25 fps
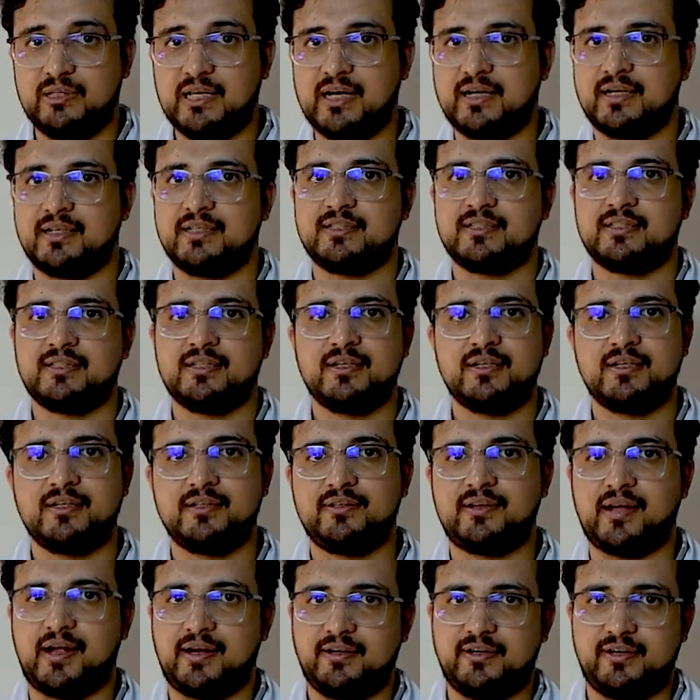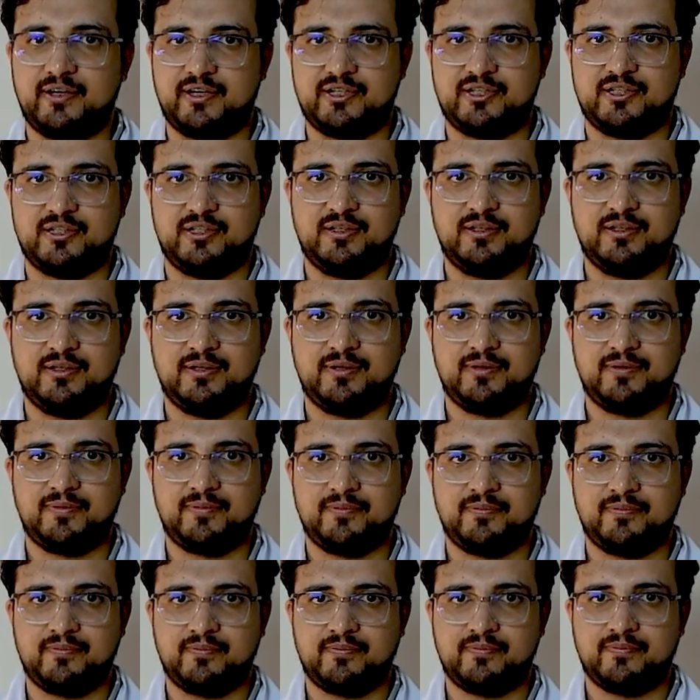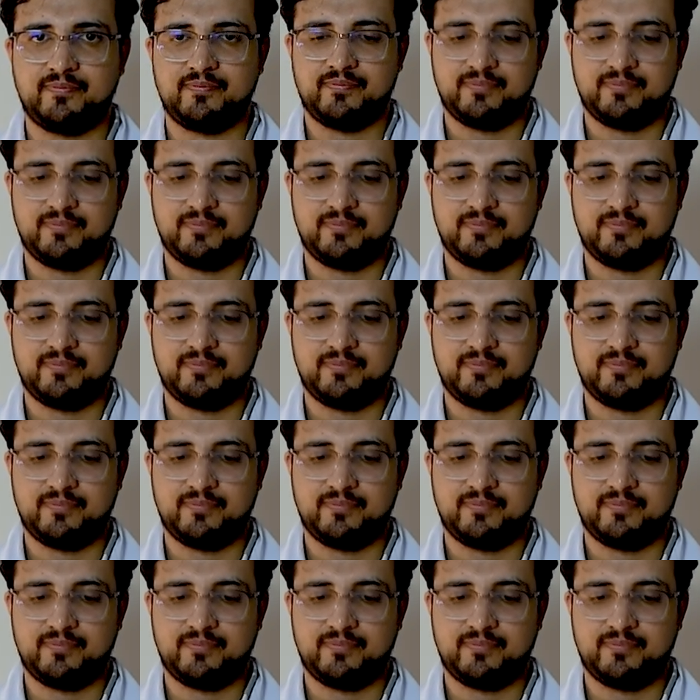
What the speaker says: And that's our titration complete.